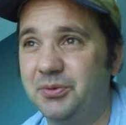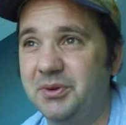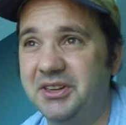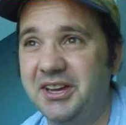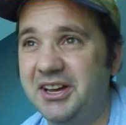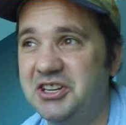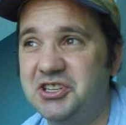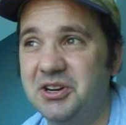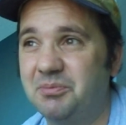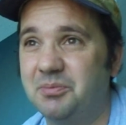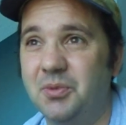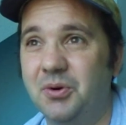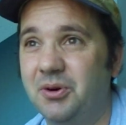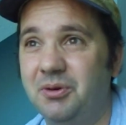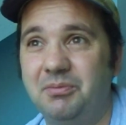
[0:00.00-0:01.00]
We catch up
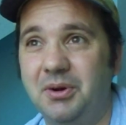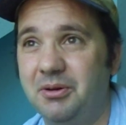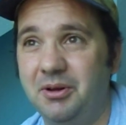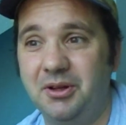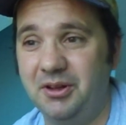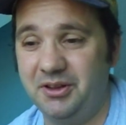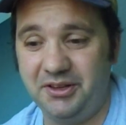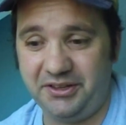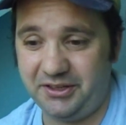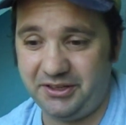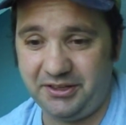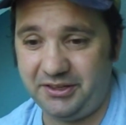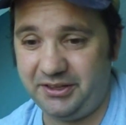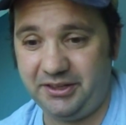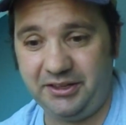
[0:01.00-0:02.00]
more, but
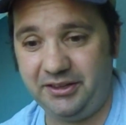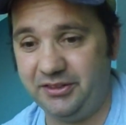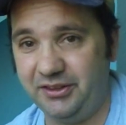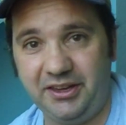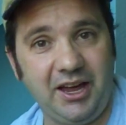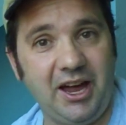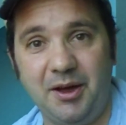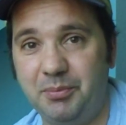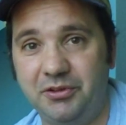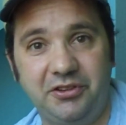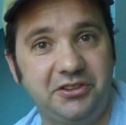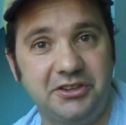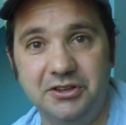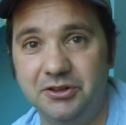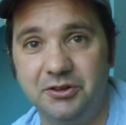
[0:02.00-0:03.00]
Cap is
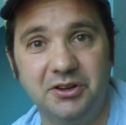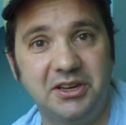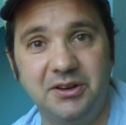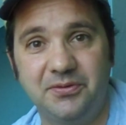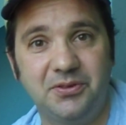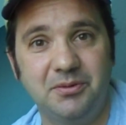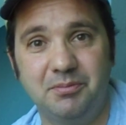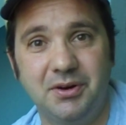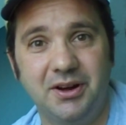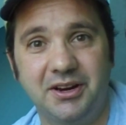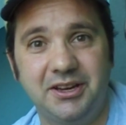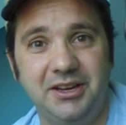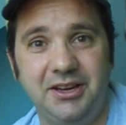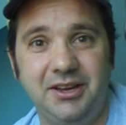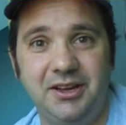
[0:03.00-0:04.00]
still looking for
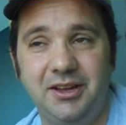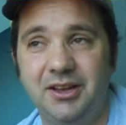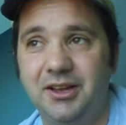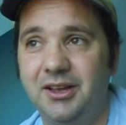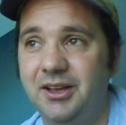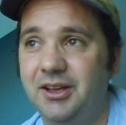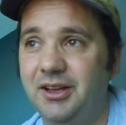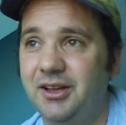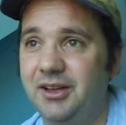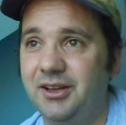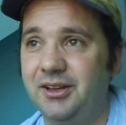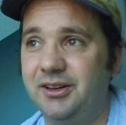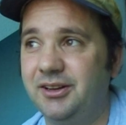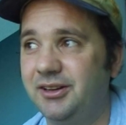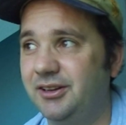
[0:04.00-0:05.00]
Bucky.
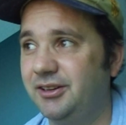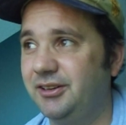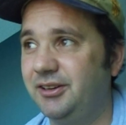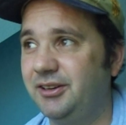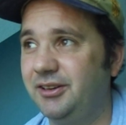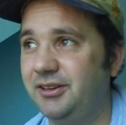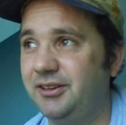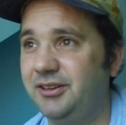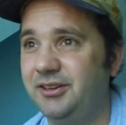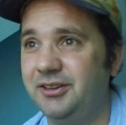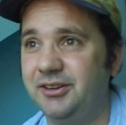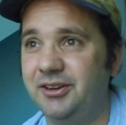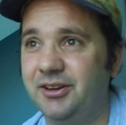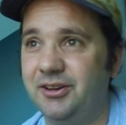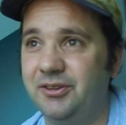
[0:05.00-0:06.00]

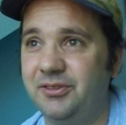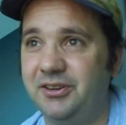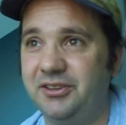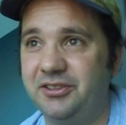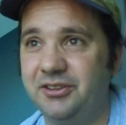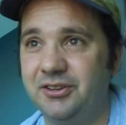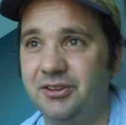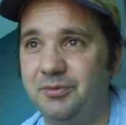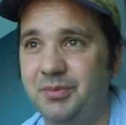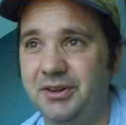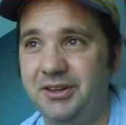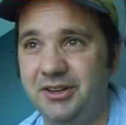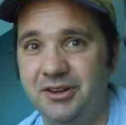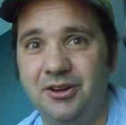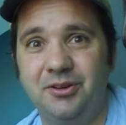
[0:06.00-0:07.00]
And he's still, but
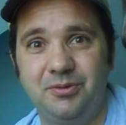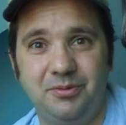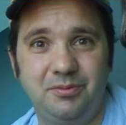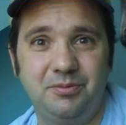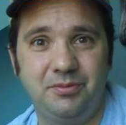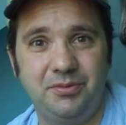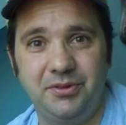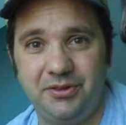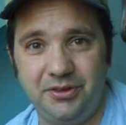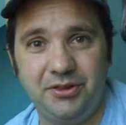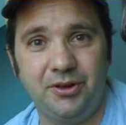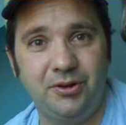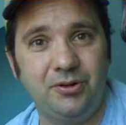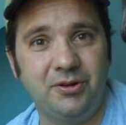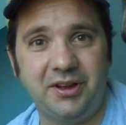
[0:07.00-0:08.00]
the
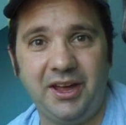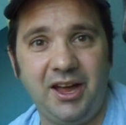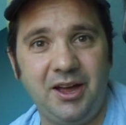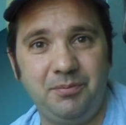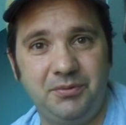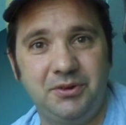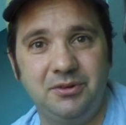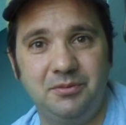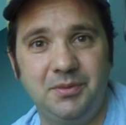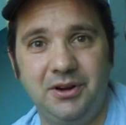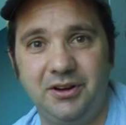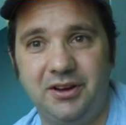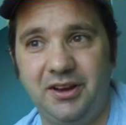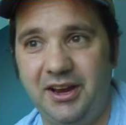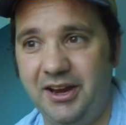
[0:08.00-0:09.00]
whole Captain
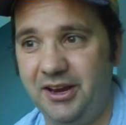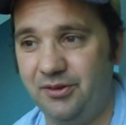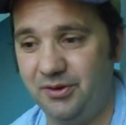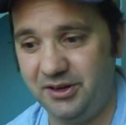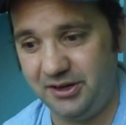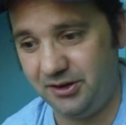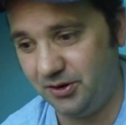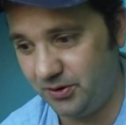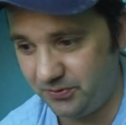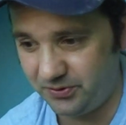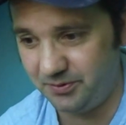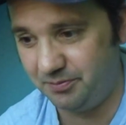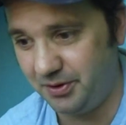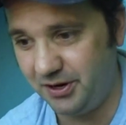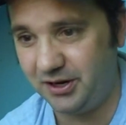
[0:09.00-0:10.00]
America hand-wringing over
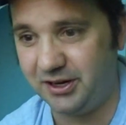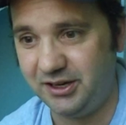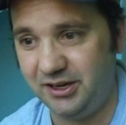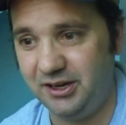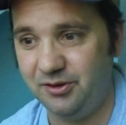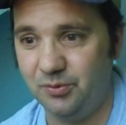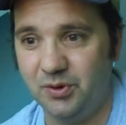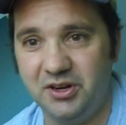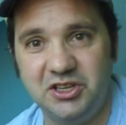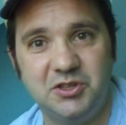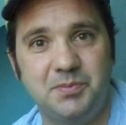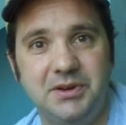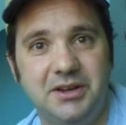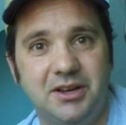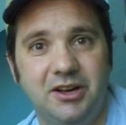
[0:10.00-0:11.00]
Bucky and what he's
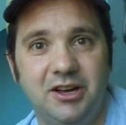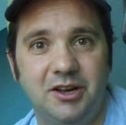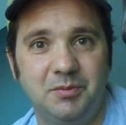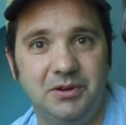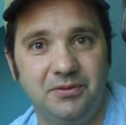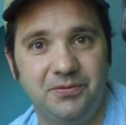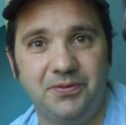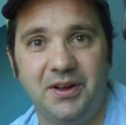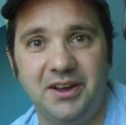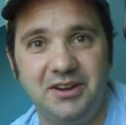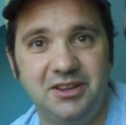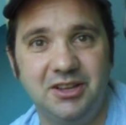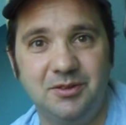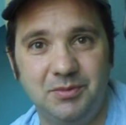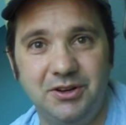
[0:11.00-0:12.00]
become and
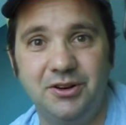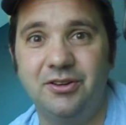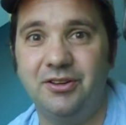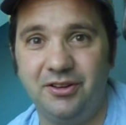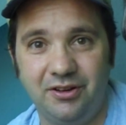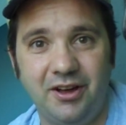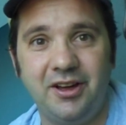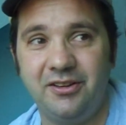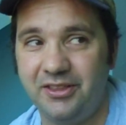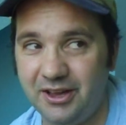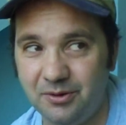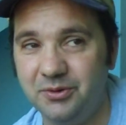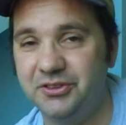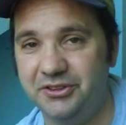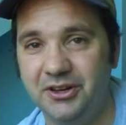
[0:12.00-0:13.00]
finding him, a lot of
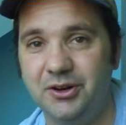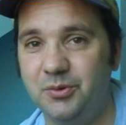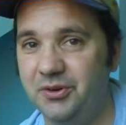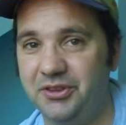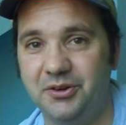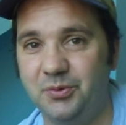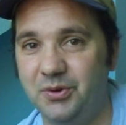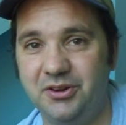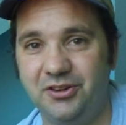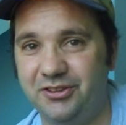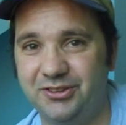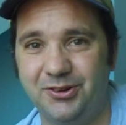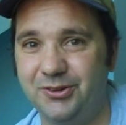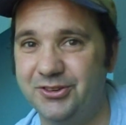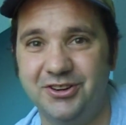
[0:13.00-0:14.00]
that was dealt with in Winter
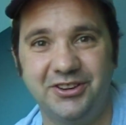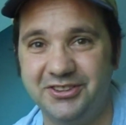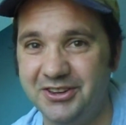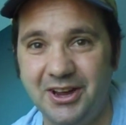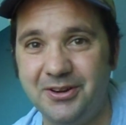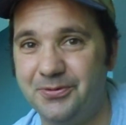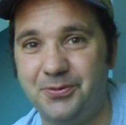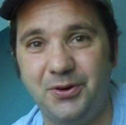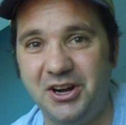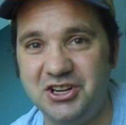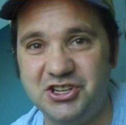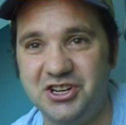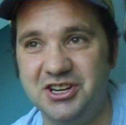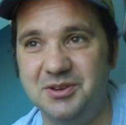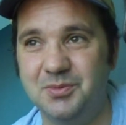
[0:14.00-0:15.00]
Soldier. It's not
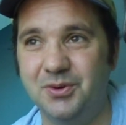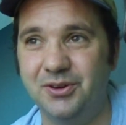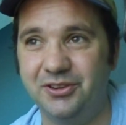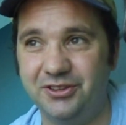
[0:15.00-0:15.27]
fresh anymore.